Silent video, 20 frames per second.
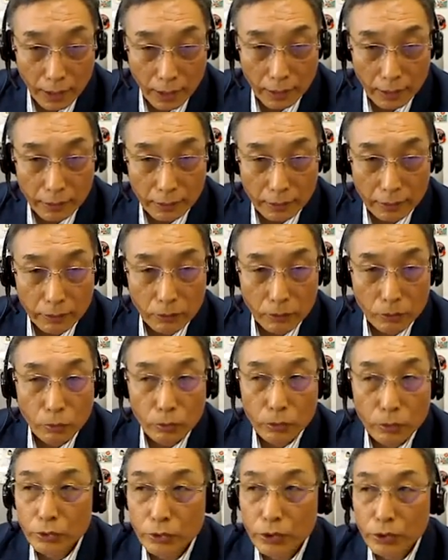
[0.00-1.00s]
and why
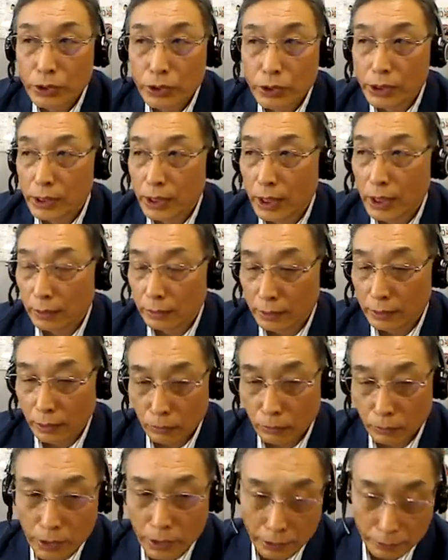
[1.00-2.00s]
do you take only
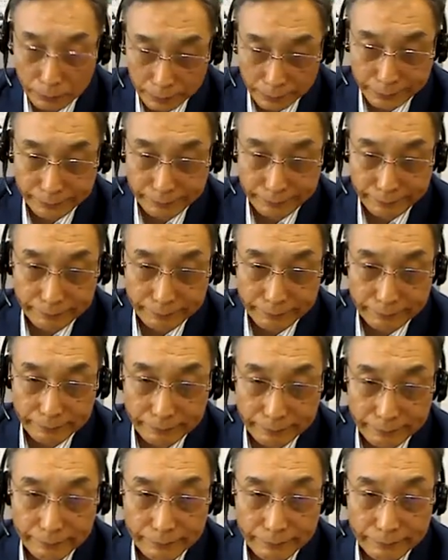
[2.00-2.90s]
just just